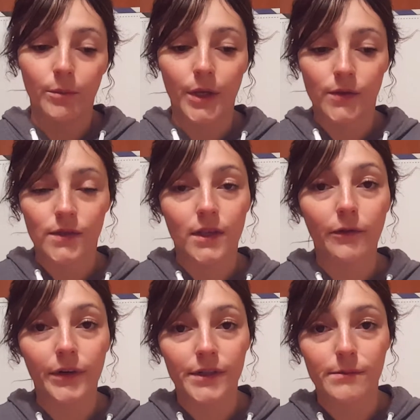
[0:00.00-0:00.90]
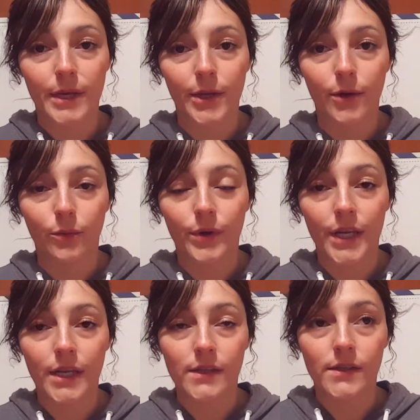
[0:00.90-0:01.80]
because in the first video
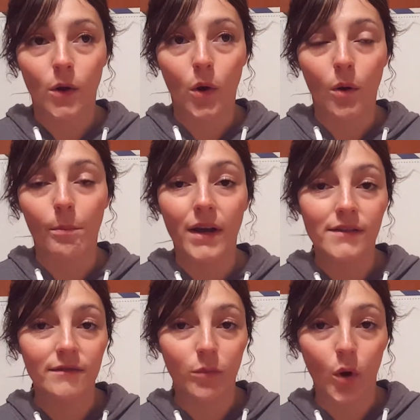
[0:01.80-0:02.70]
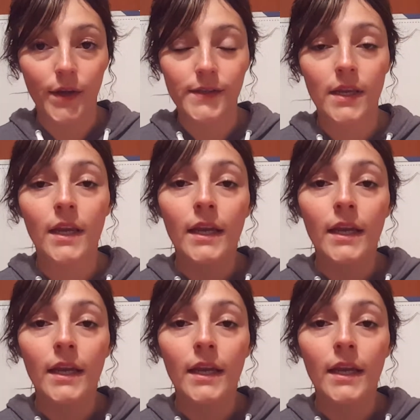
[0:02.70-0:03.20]
we saw passive voice.